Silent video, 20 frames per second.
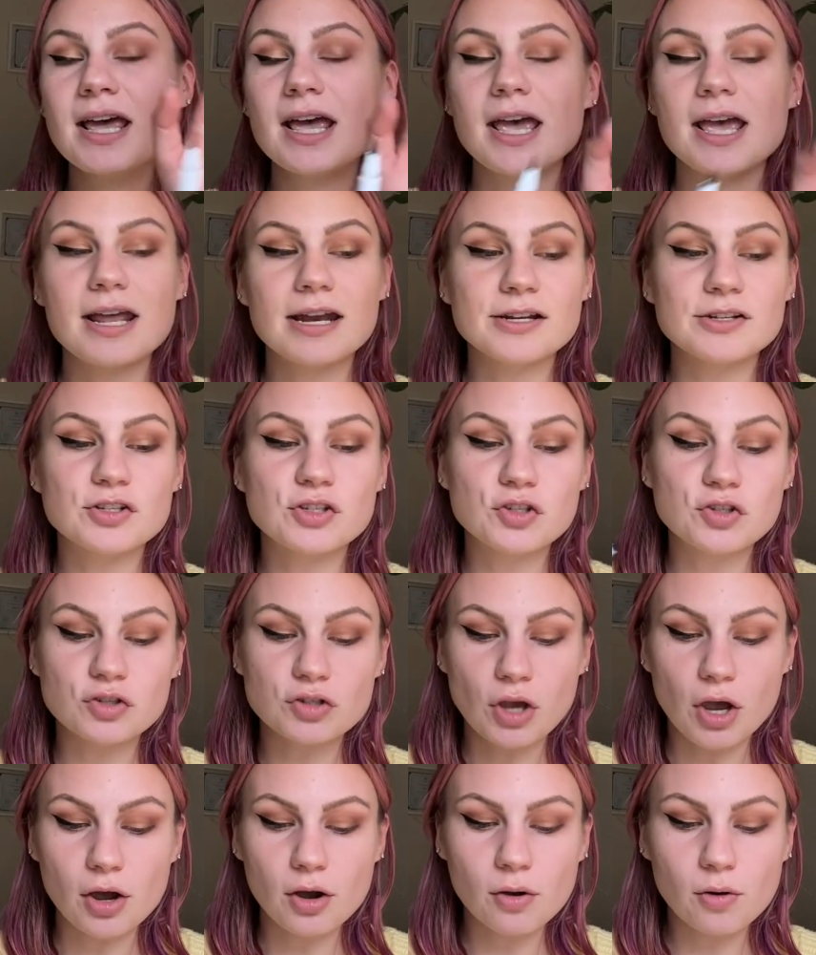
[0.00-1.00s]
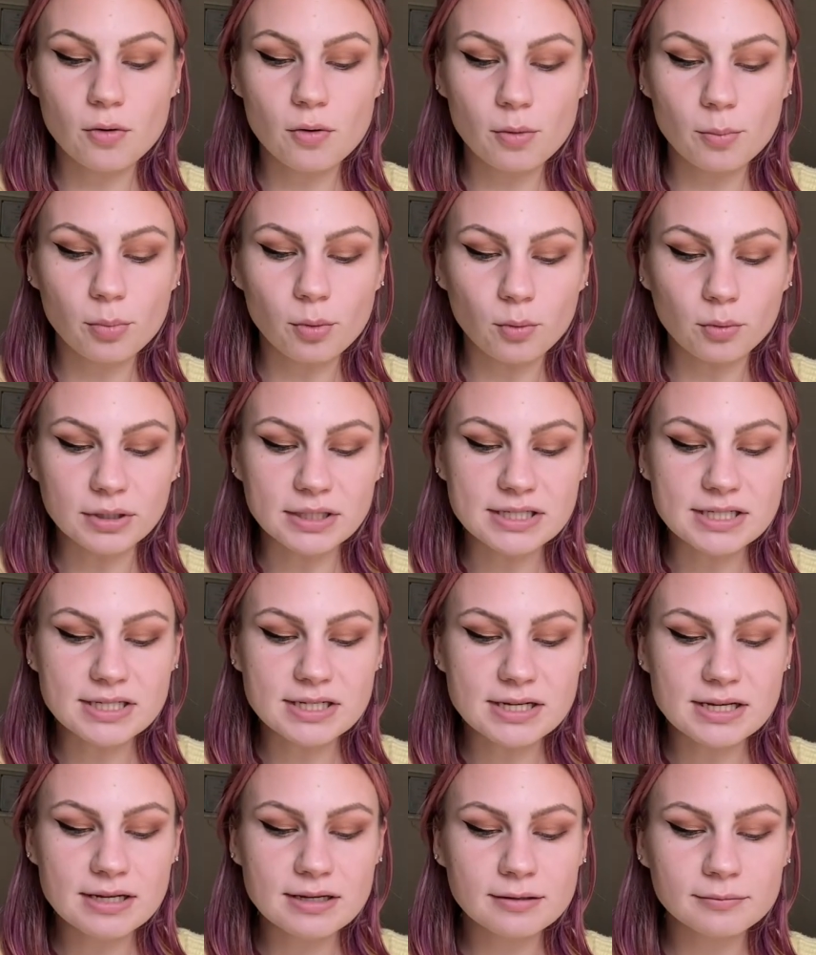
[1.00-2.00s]
It is so
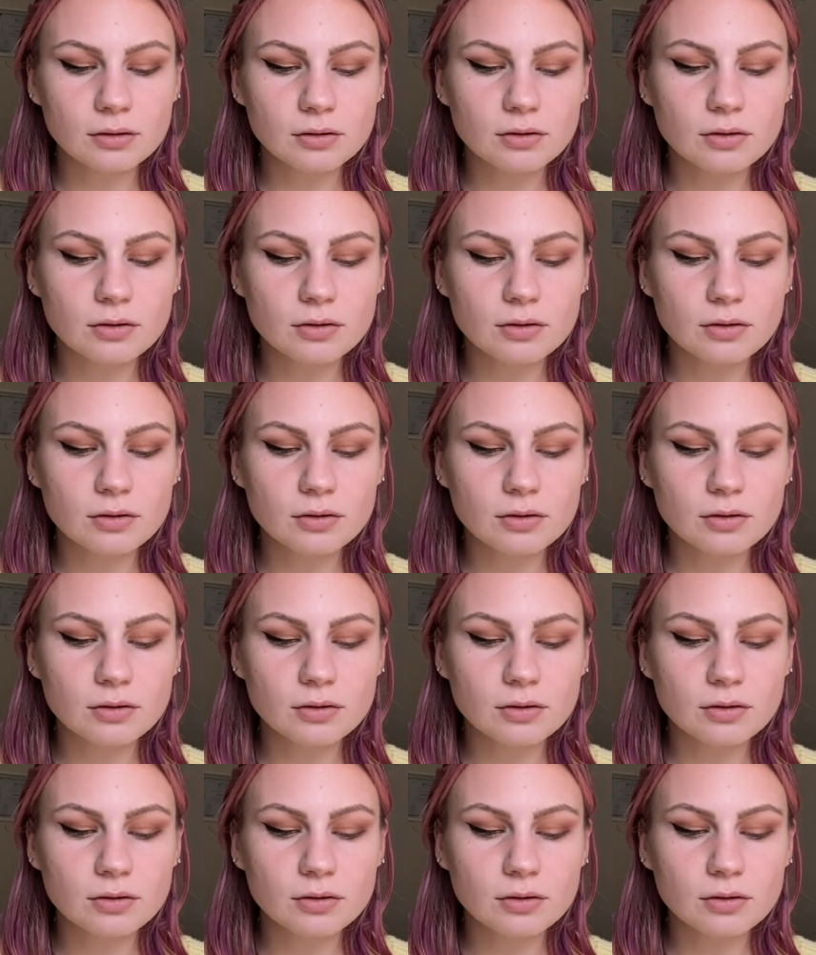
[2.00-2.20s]
pointy.